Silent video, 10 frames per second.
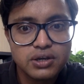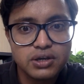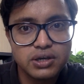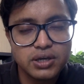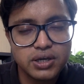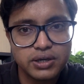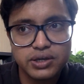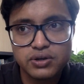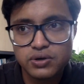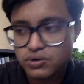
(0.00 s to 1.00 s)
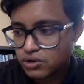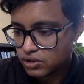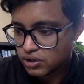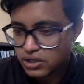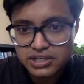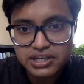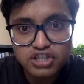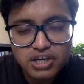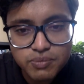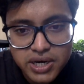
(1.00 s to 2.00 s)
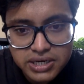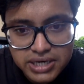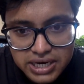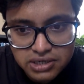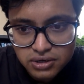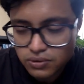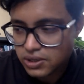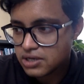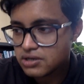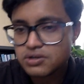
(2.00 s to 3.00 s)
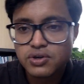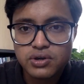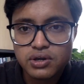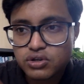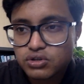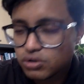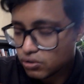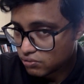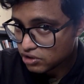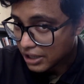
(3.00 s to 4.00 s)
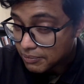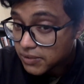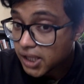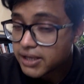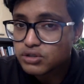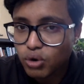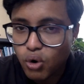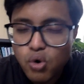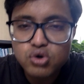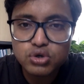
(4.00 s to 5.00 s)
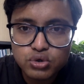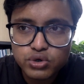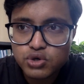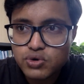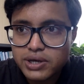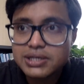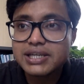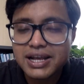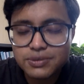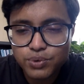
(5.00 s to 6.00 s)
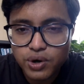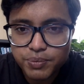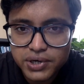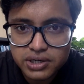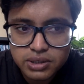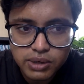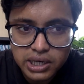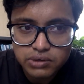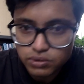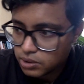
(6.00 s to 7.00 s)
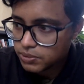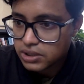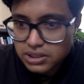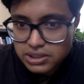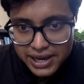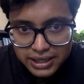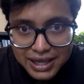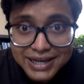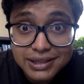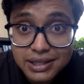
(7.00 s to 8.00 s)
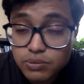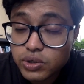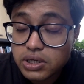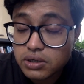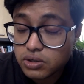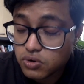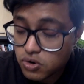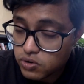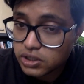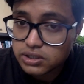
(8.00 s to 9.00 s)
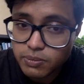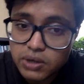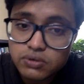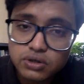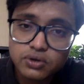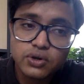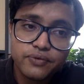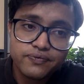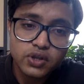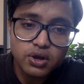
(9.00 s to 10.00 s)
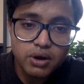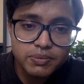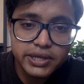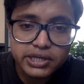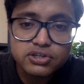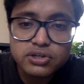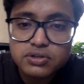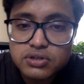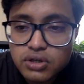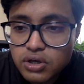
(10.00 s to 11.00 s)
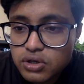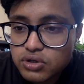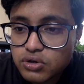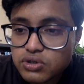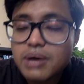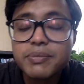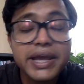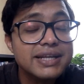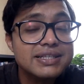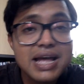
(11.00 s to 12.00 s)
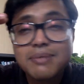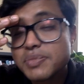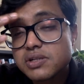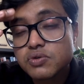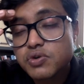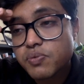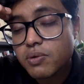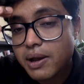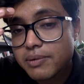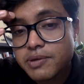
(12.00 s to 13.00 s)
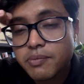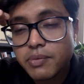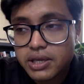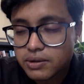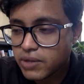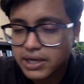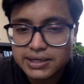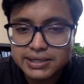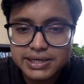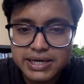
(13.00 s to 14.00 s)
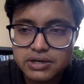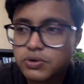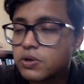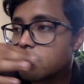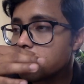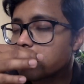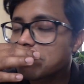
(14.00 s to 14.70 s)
there is a judgment debt, okay. So something is owed to you and it has proprietary value. If it is like that, then it is about obligations. So some examples would probably make it clear to you.